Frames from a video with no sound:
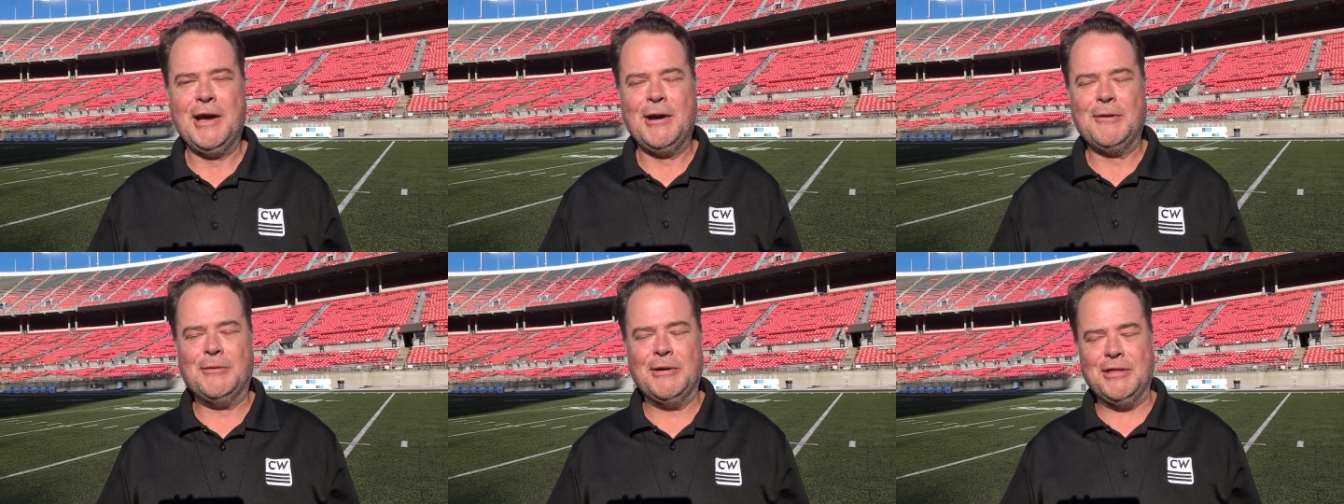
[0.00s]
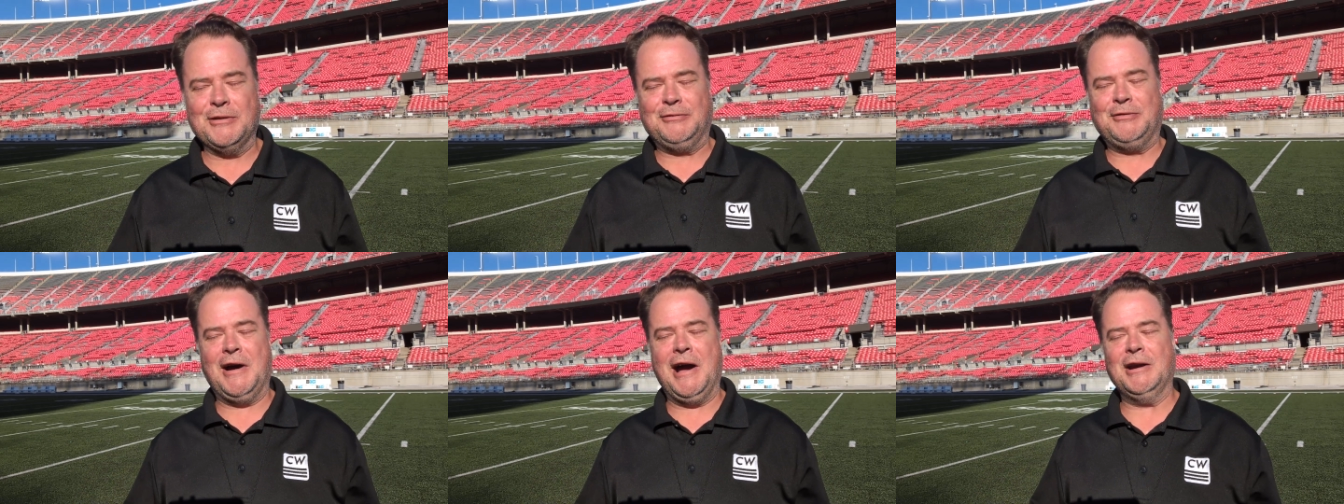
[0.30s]
with
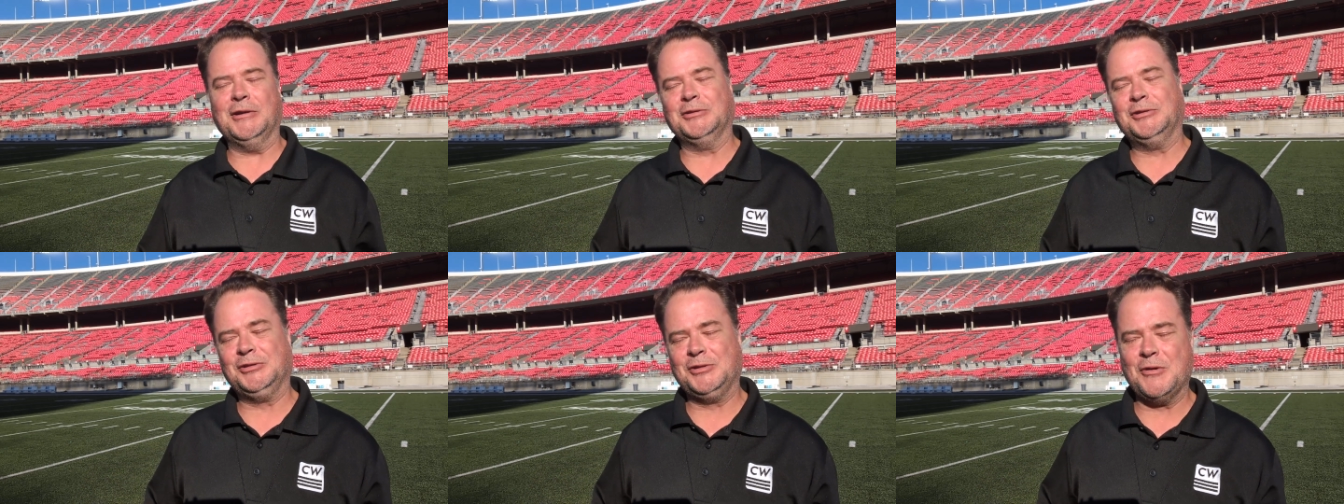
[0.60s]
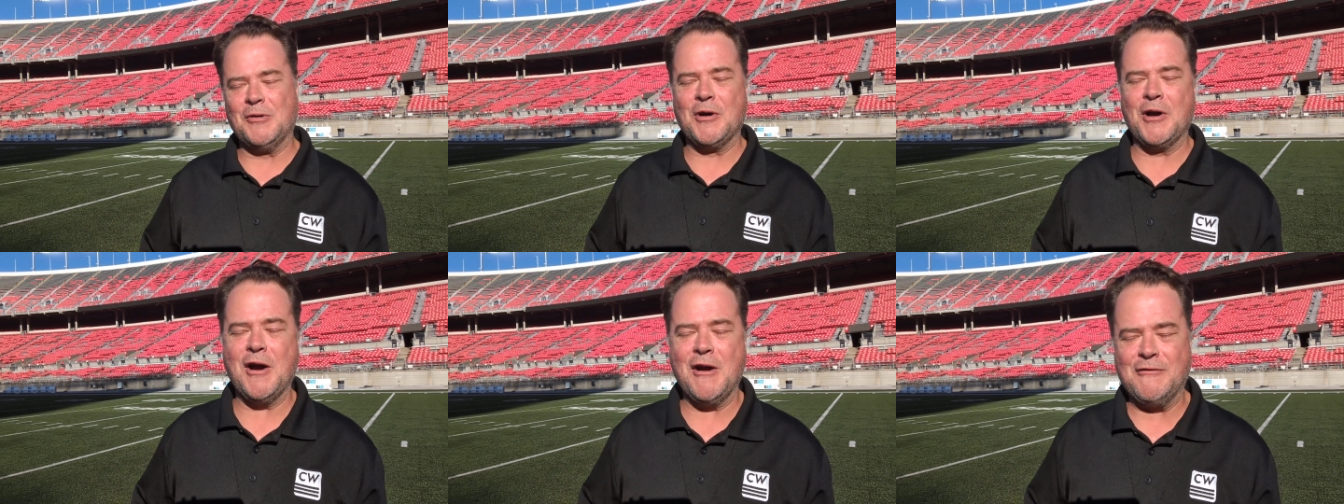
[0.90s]
a final
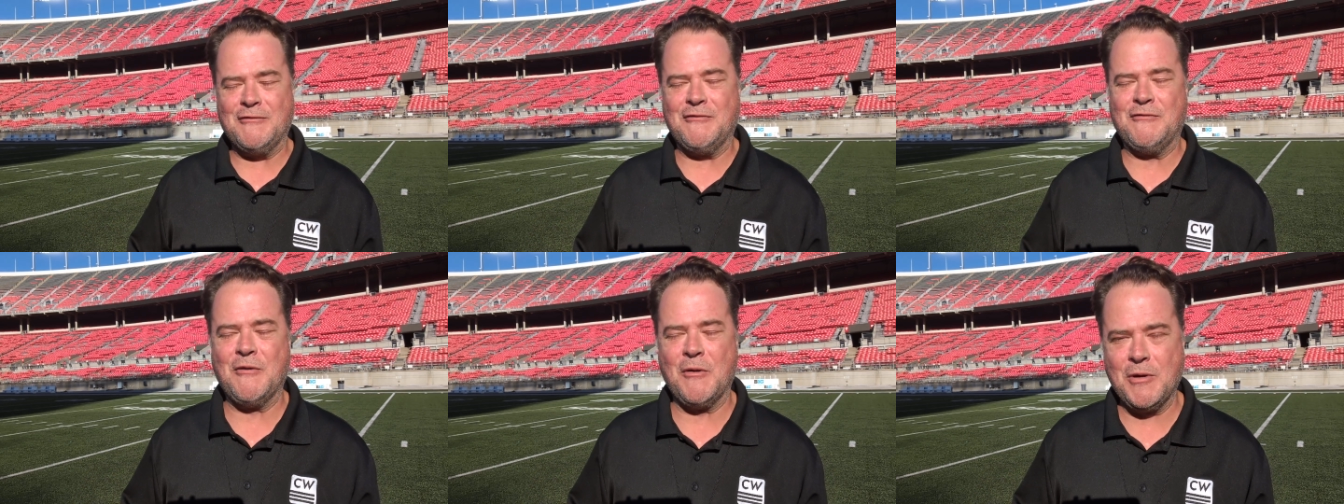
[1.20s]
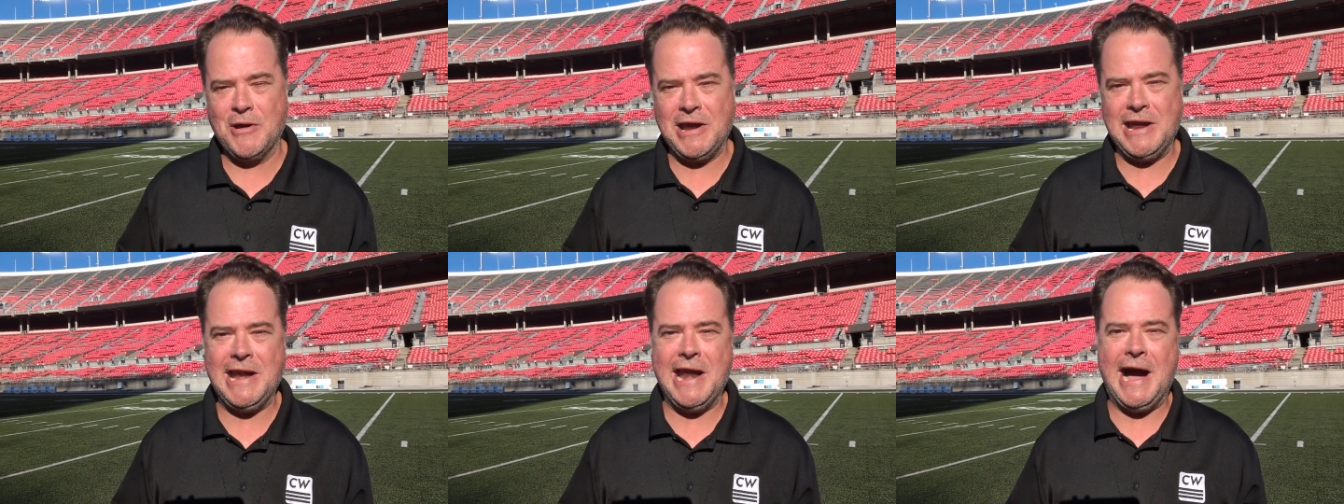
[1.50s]
score of
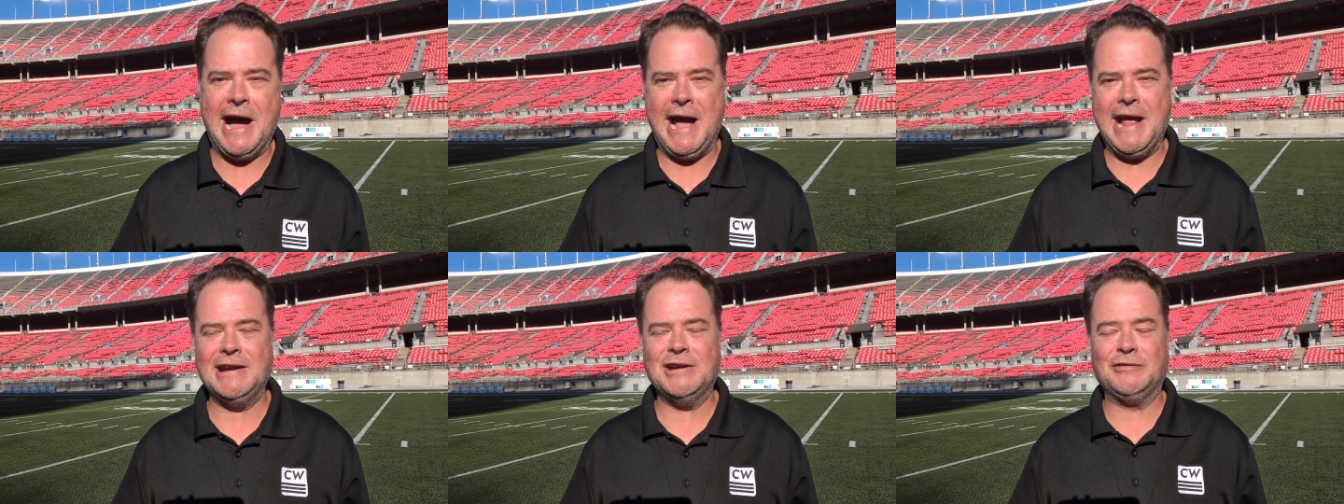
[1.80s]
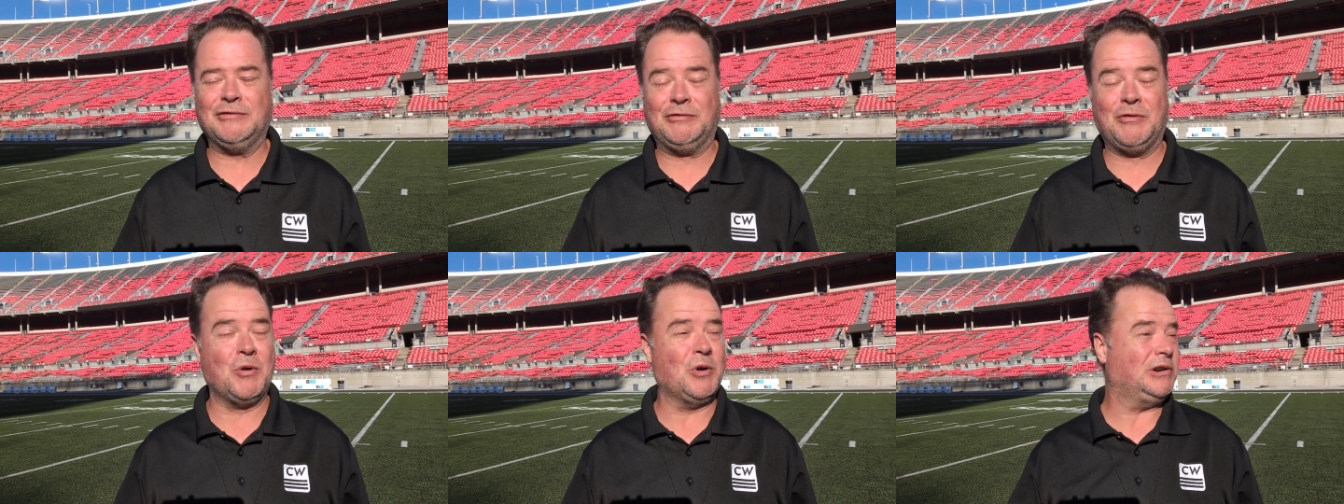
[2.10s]

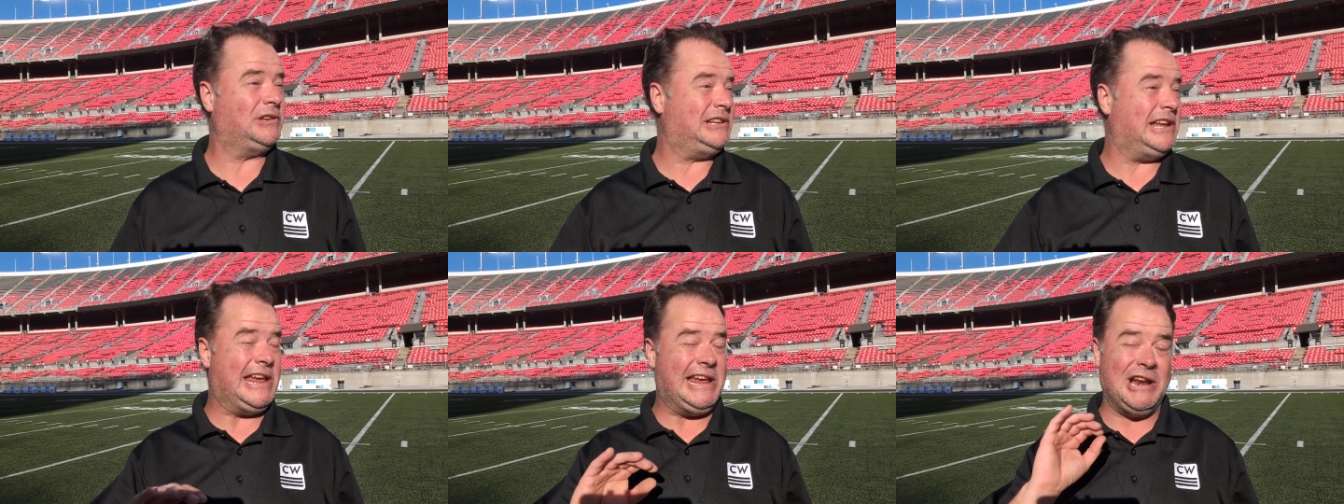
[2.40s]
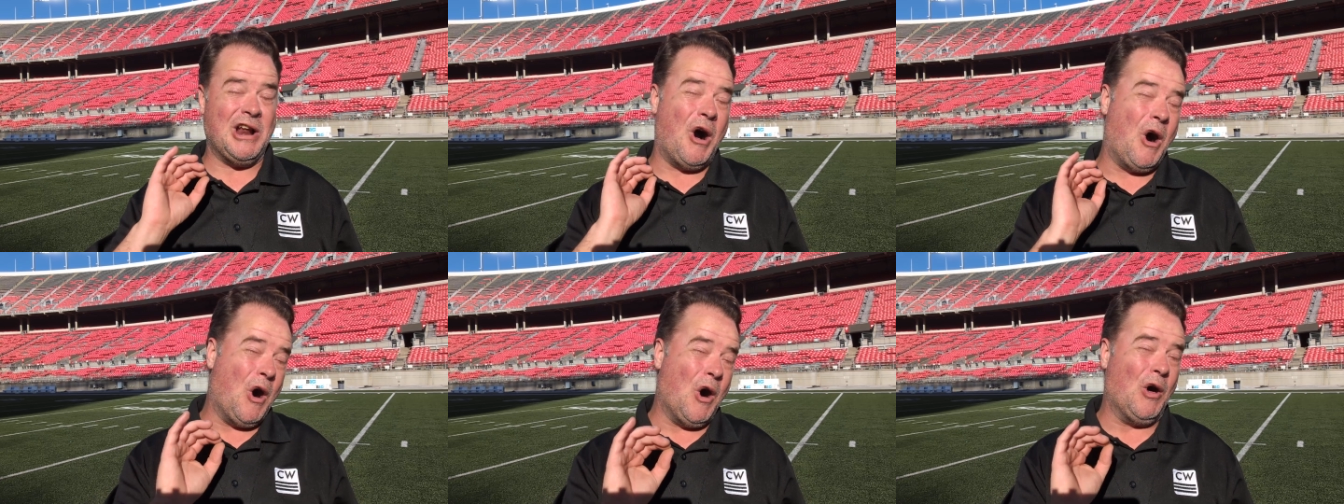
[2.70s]

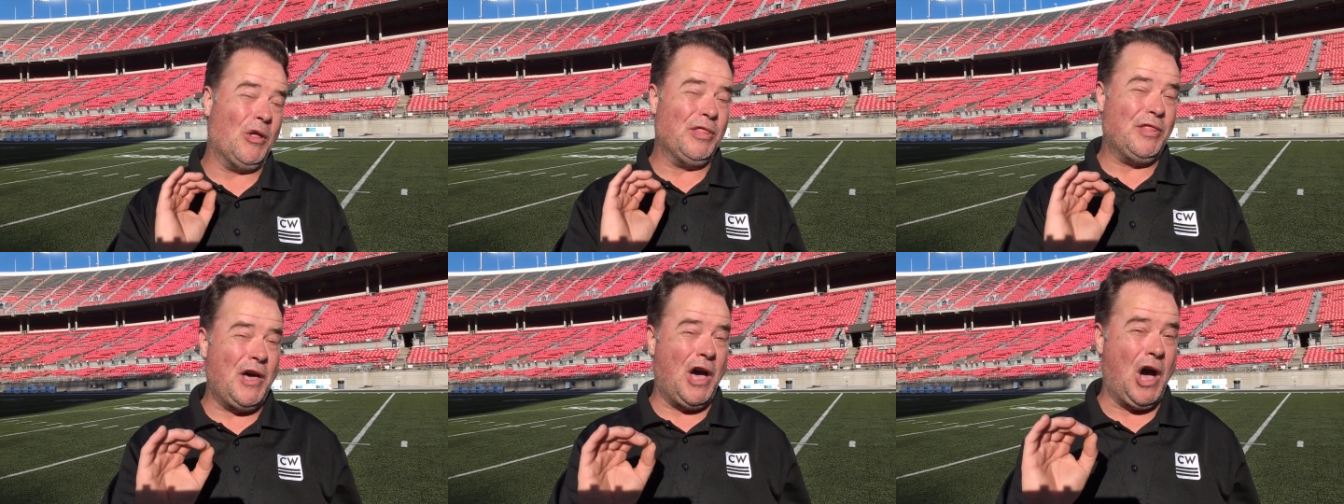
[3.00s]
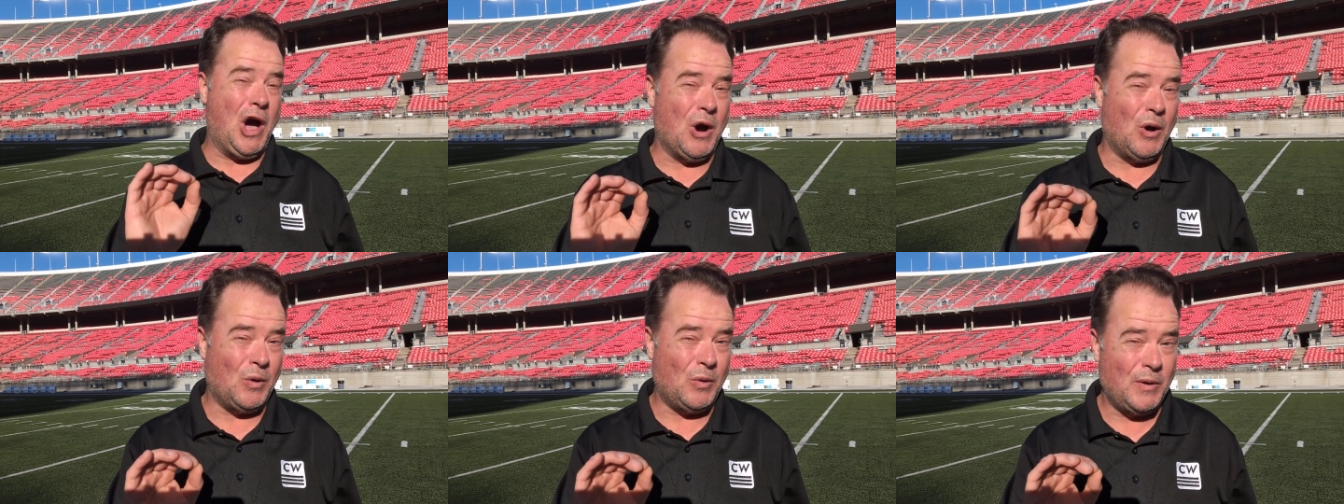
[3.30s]
49-14.
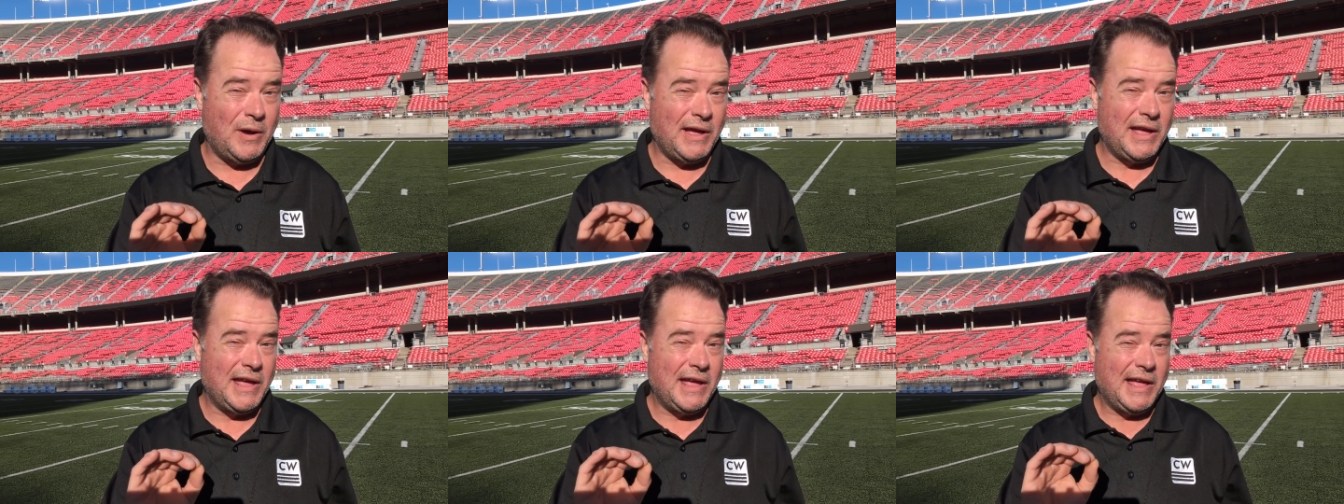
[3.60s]
Although